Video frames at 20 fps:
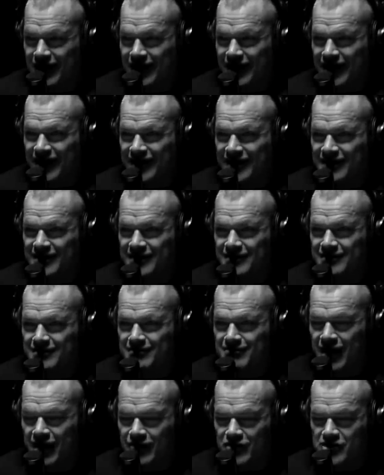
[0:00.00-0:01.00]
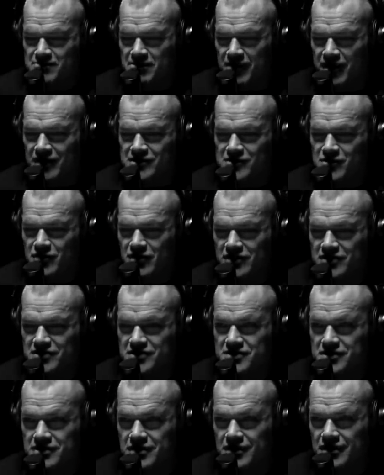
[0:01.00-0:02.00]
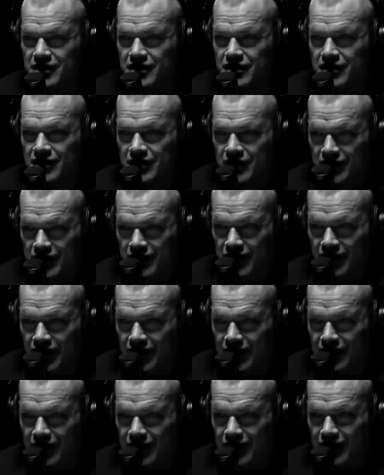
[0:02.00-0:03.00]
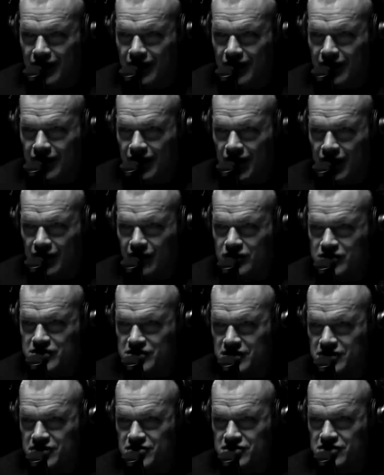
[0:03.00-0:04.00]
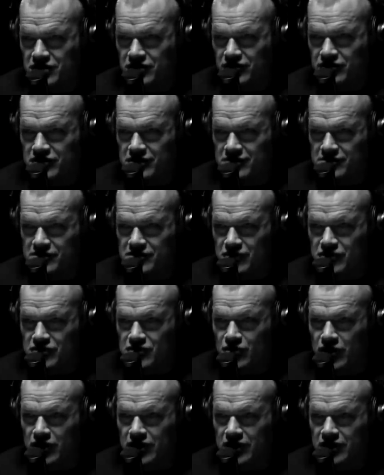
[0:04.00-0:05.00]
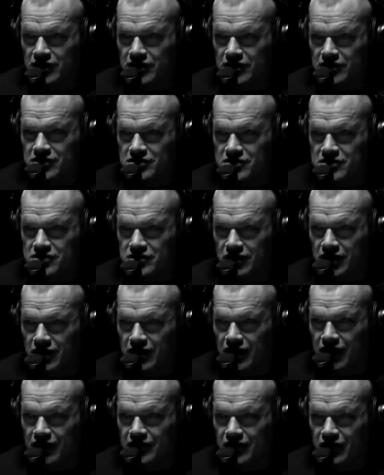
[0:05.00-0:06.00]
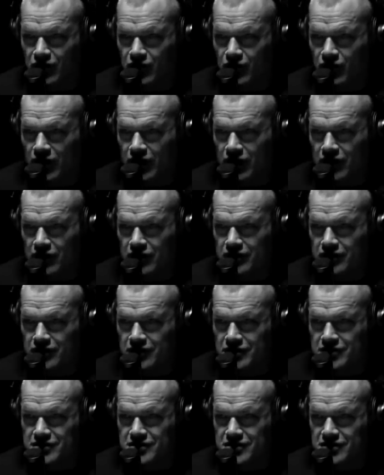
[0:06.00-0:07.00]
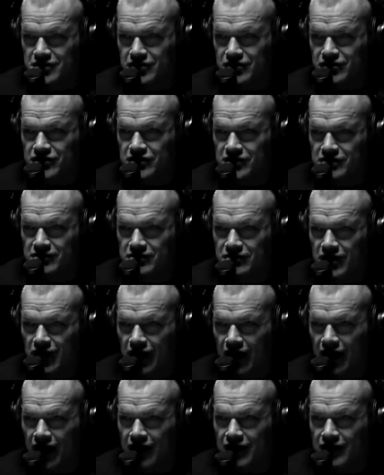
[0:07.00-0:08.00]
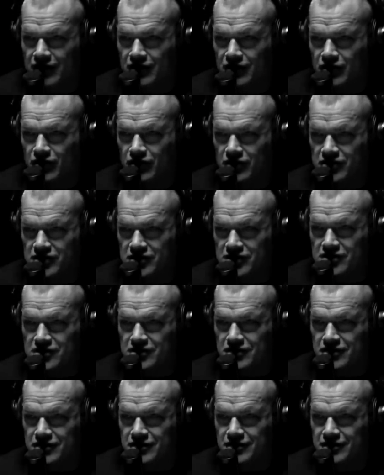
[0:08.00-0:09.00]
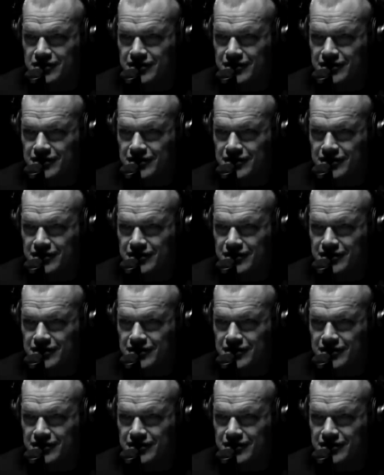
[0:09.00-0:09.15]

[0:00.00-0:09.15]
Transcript: And my response was, I was in the SEAL teams for 20 years and I don't wear a SEAL team hat or t shirt.